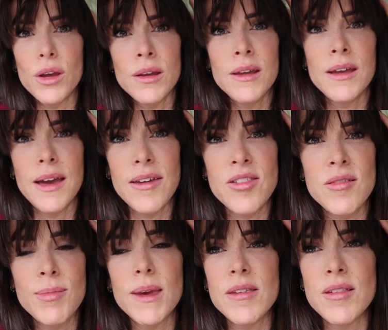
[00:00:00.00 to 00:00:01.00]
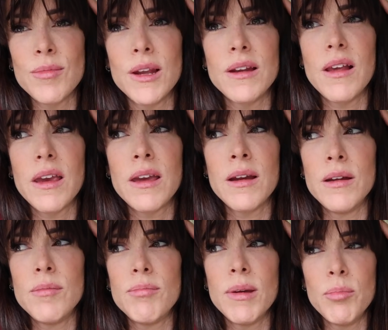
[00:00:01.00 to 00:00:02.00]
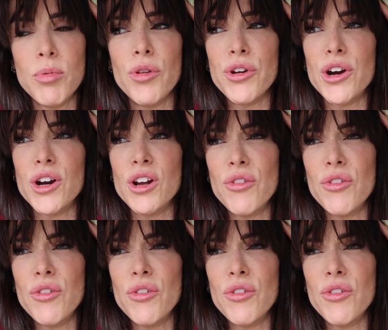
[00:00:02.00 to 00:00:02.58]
It has to be something like Big Brother,